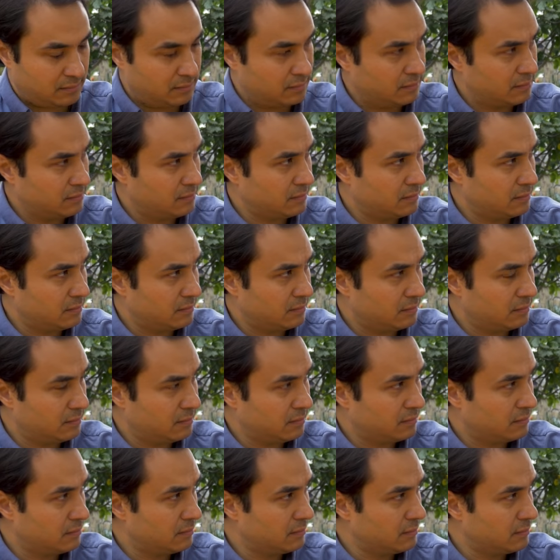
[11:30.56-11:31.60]

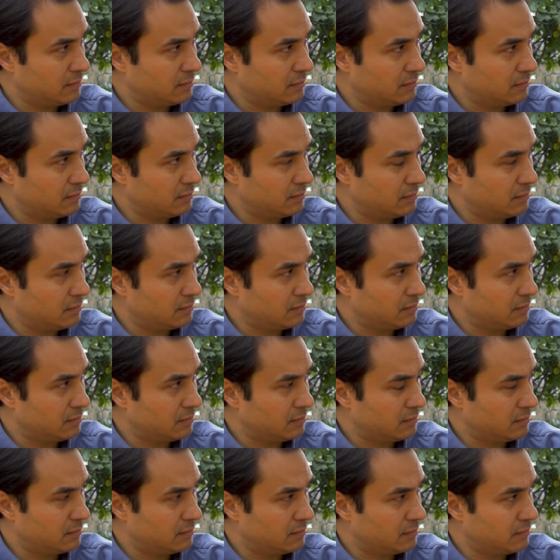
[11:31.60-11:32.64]

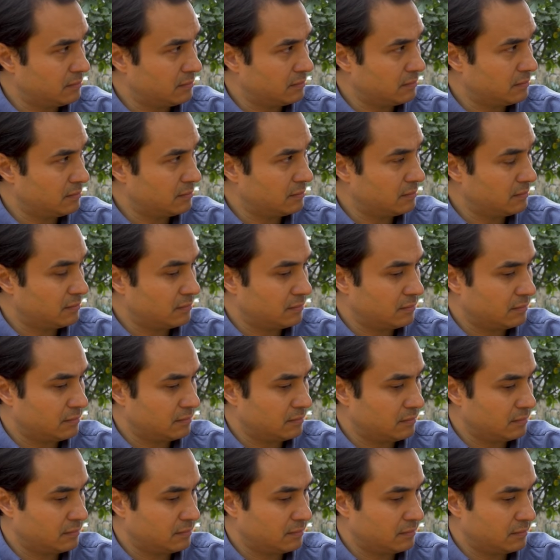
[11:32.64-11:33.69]

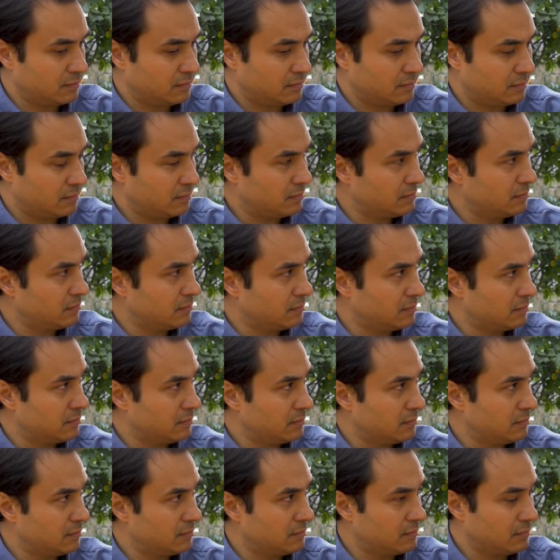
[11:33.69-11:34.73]

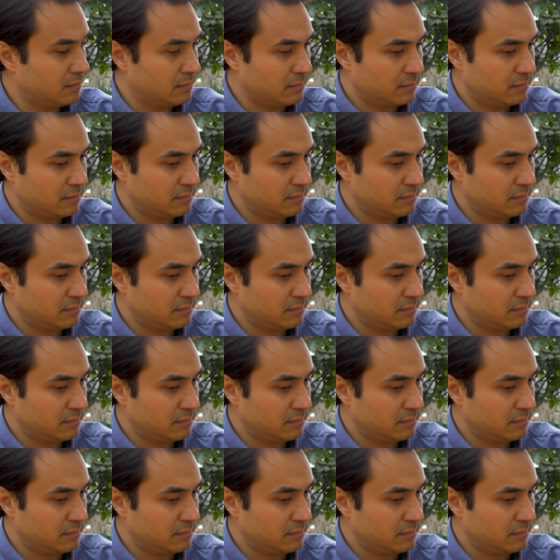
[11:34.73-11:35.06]
This person isn't speaking.